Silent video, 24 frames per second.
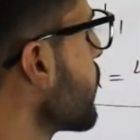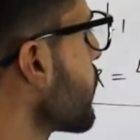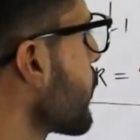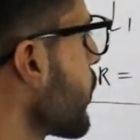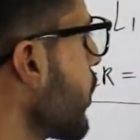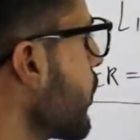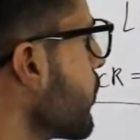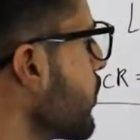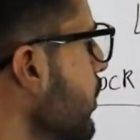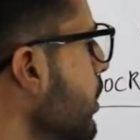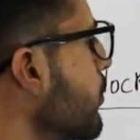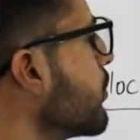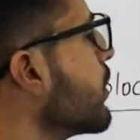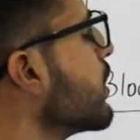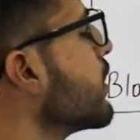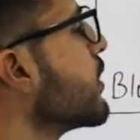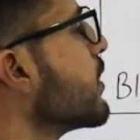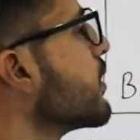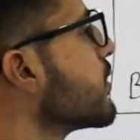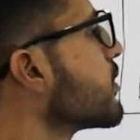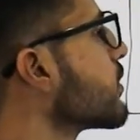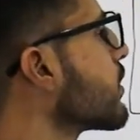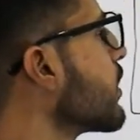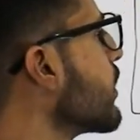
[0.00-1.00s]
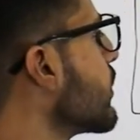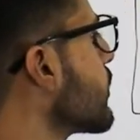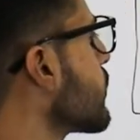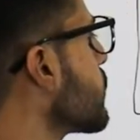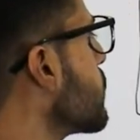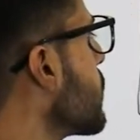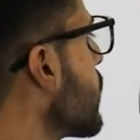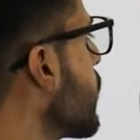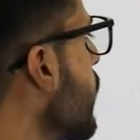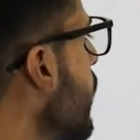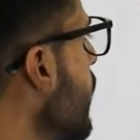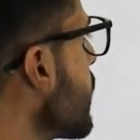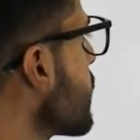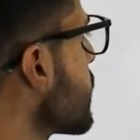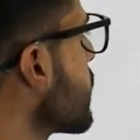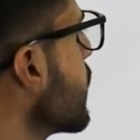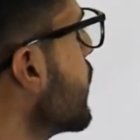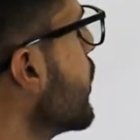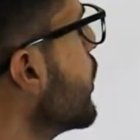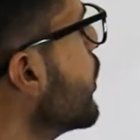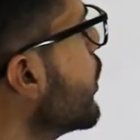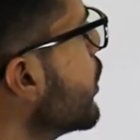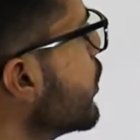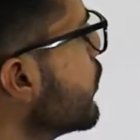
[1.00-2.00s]
a problem in this case because
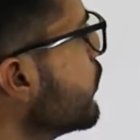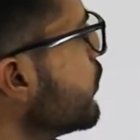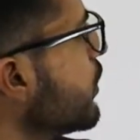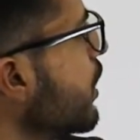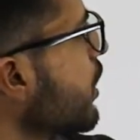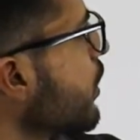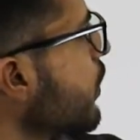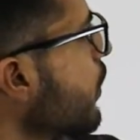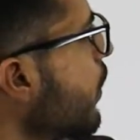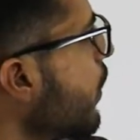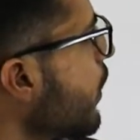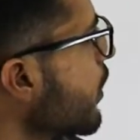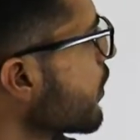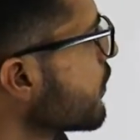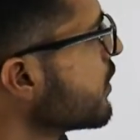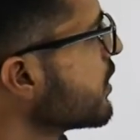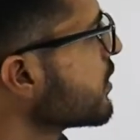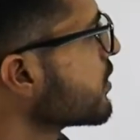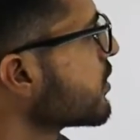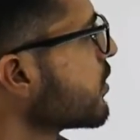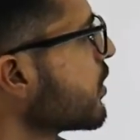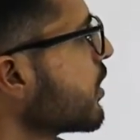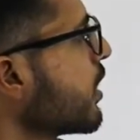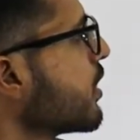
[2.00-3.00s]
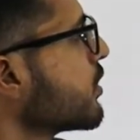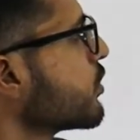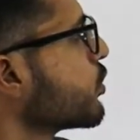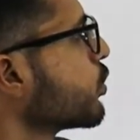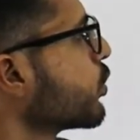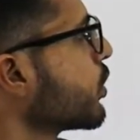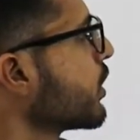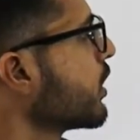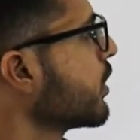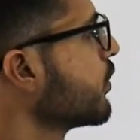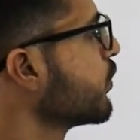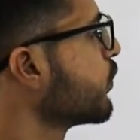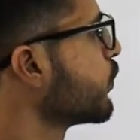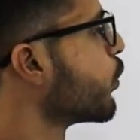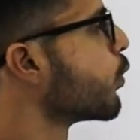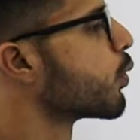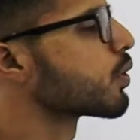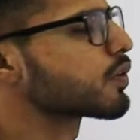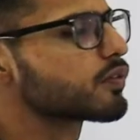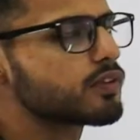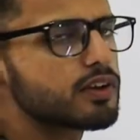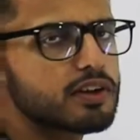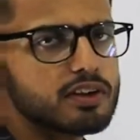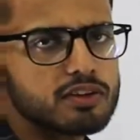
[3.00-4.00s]
we are always transferring
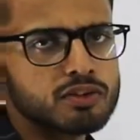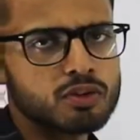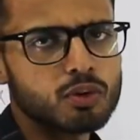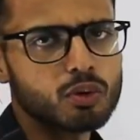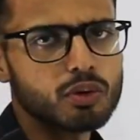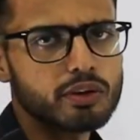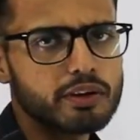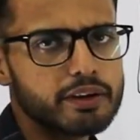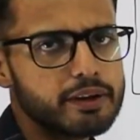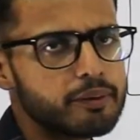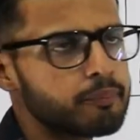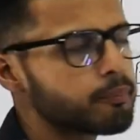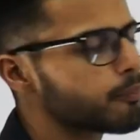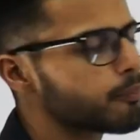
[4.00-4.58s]
4 words only.